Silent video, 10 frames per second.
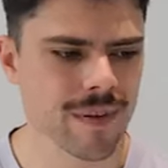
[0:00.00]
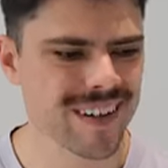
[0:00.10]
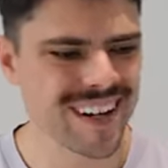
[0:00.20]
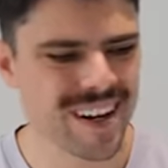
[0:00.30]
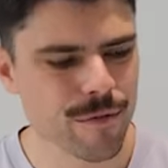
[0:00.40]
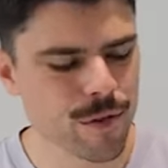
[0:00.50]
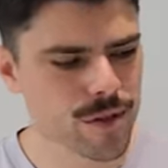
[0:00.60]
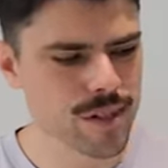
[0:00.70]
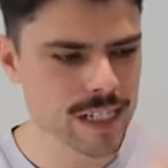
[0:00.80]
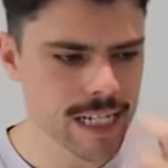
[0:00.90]
but I
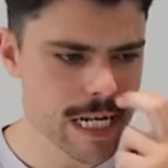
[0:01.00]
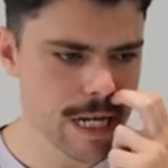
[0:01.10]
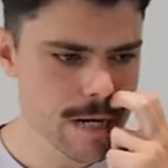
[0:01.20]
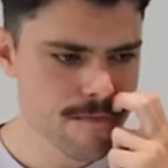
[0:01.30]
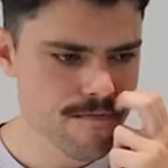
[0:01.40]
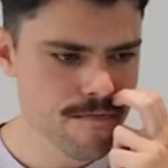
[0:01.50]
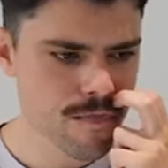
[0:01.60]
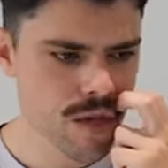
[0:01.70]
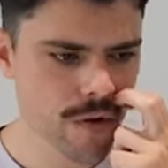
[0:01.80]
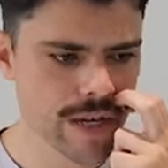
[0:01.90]
feel silly
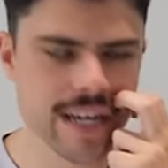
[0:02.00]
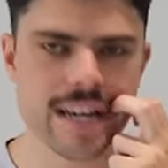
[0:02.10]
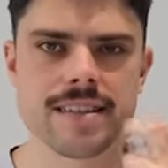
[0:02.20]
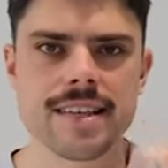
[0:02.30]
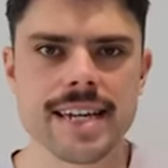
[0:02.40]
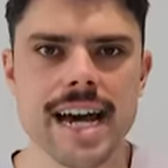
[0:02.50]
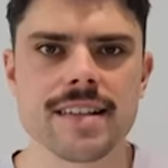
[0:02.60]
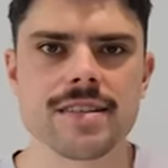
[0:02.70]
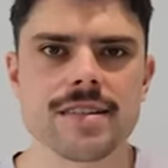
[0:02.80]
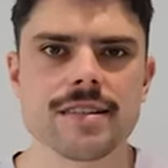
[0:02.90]
going against the
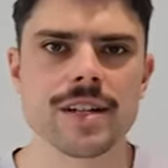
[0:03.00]
Cats.